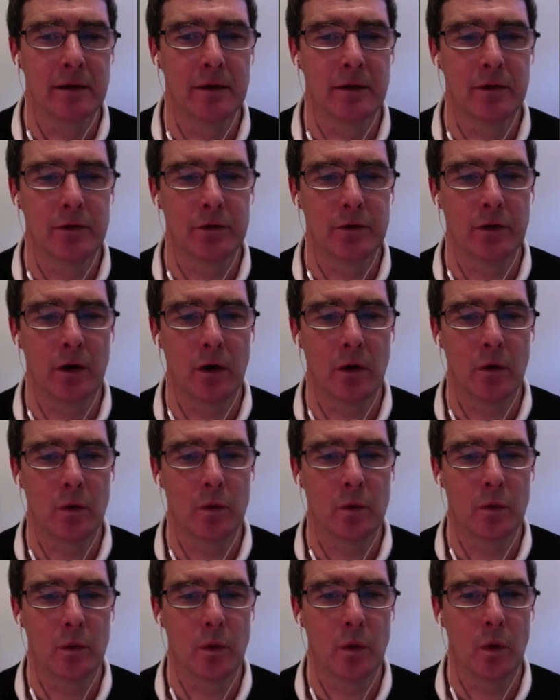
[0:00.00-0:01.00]
So
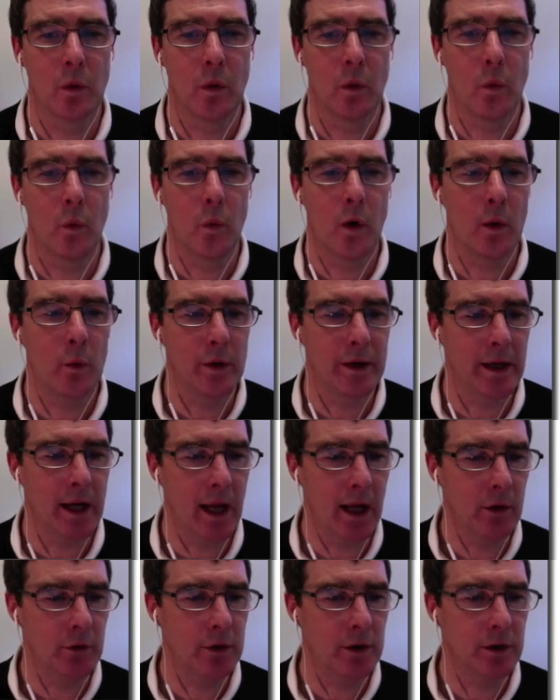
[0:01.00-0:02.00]
what we
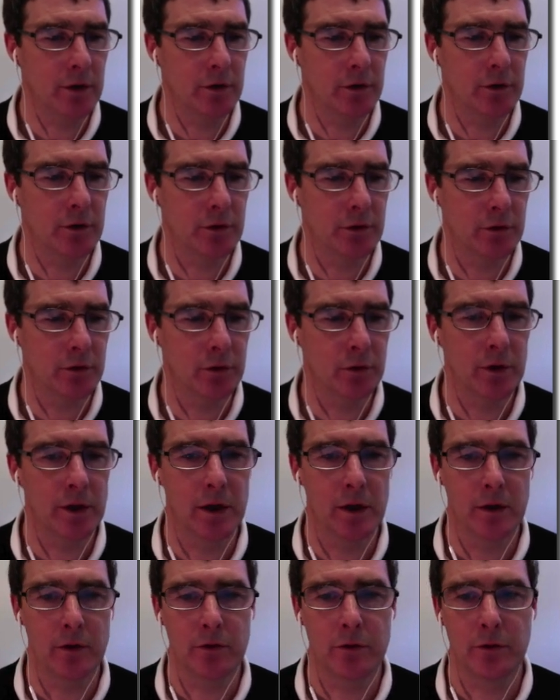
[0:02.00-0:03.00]
now need to do
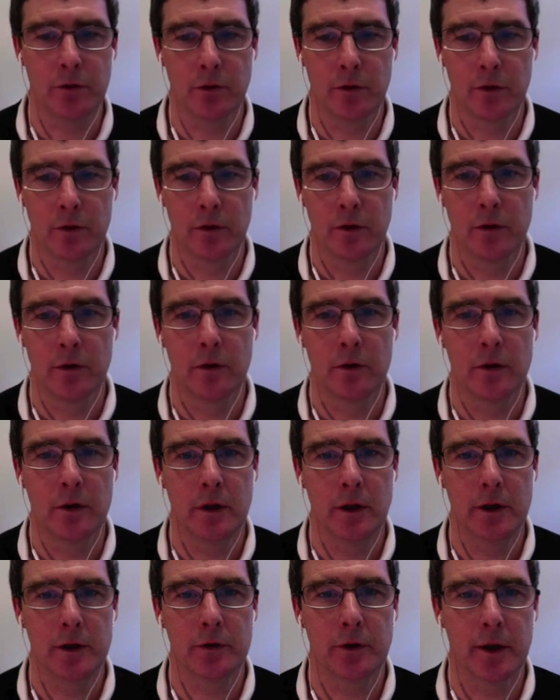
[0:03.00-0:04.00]
is
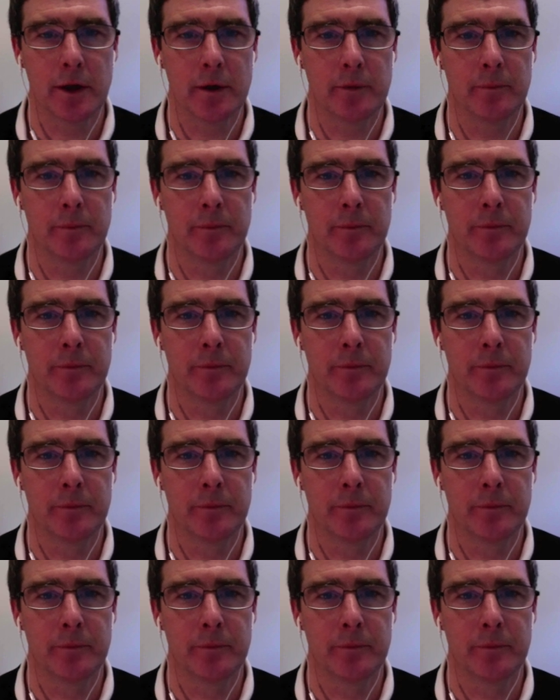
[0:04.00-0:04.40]
iterate.